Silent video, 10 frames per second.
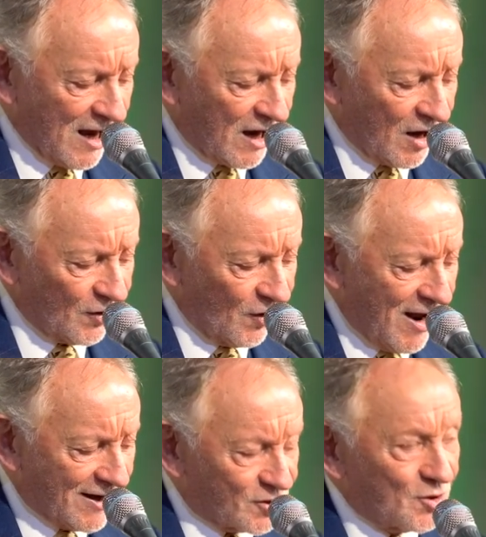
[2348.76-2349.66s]

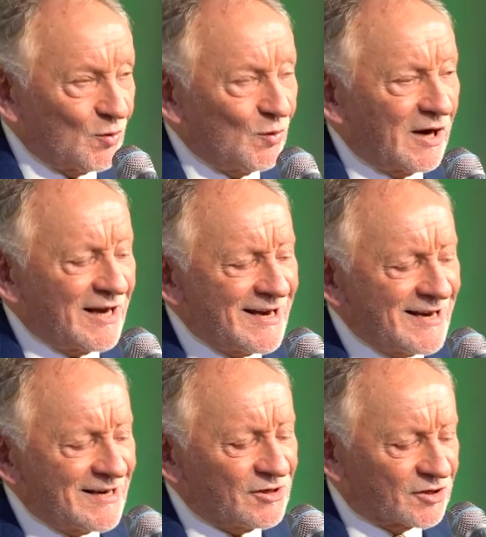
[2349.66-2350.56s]

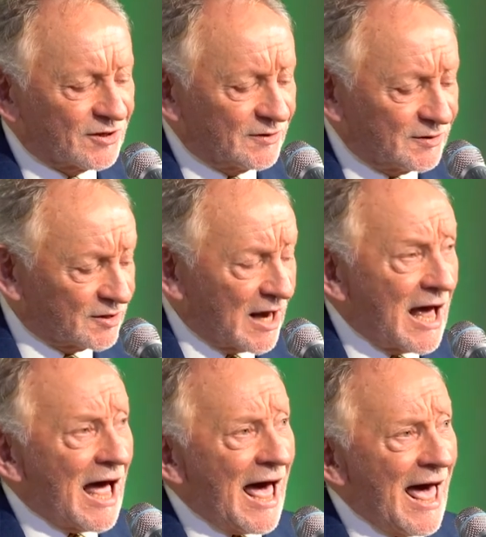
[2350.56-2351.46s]
Congratulations
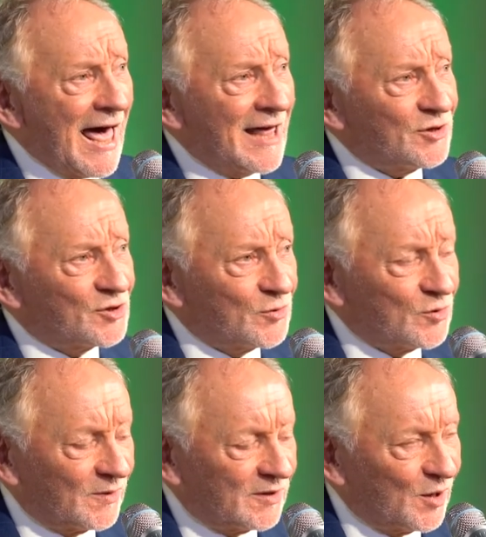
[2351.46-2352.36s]
and
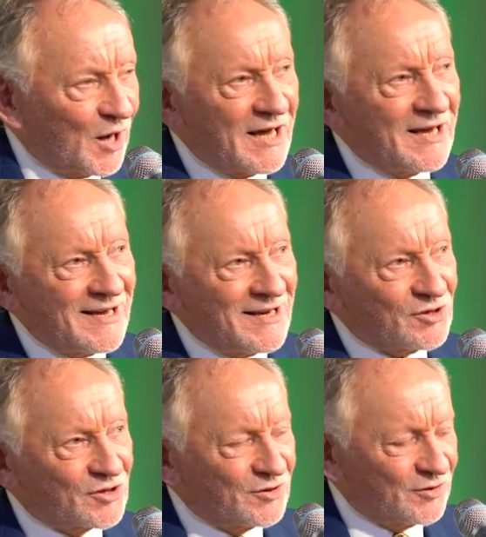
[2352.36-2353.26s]

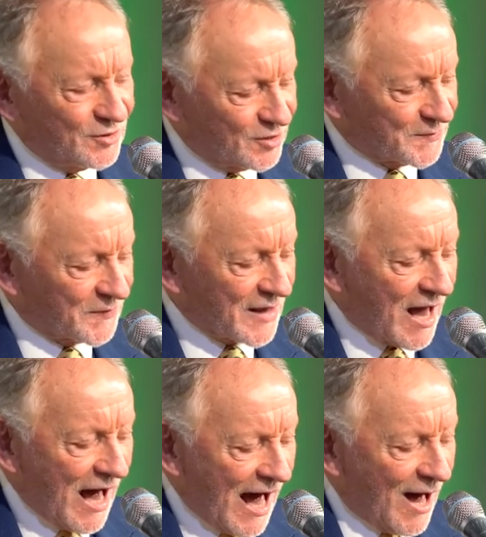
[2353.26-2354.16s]
jubilations.
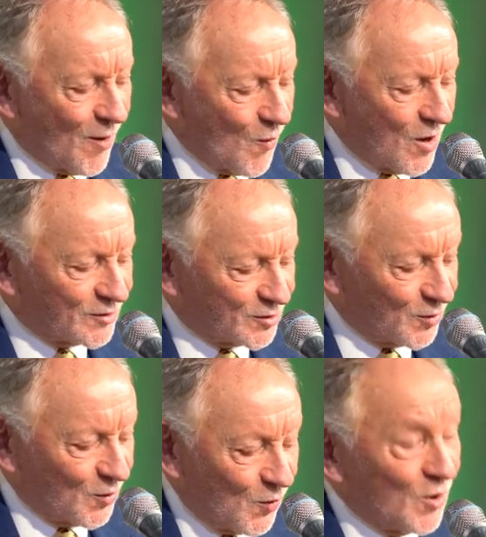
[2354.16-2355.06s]
I want the
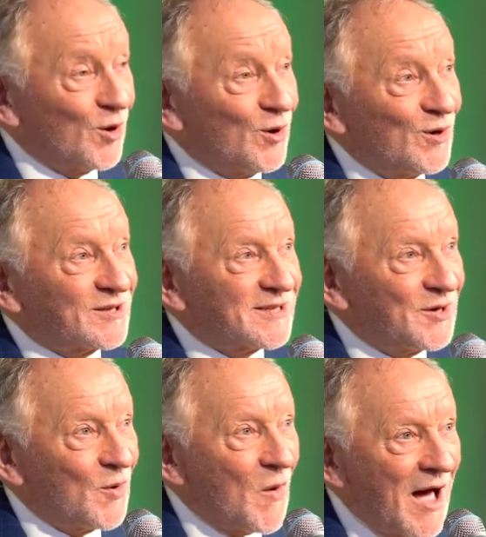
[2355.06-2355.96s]
world to
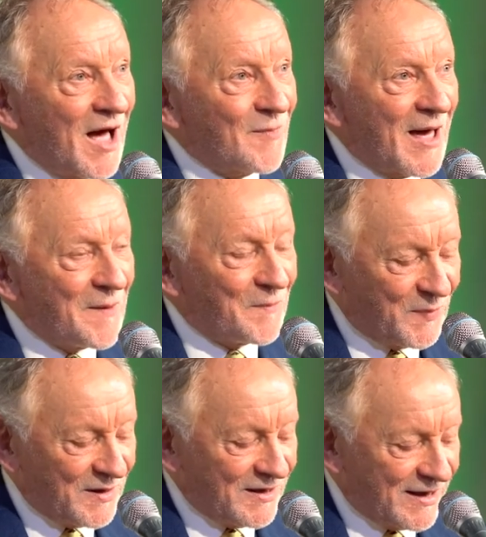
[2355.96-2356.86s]
know I'm
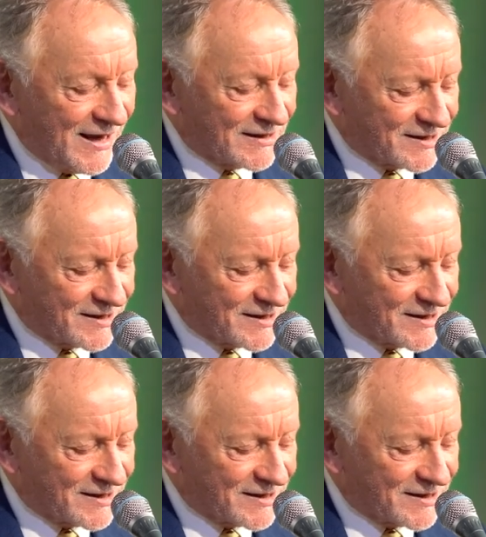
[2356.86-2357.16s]
happy as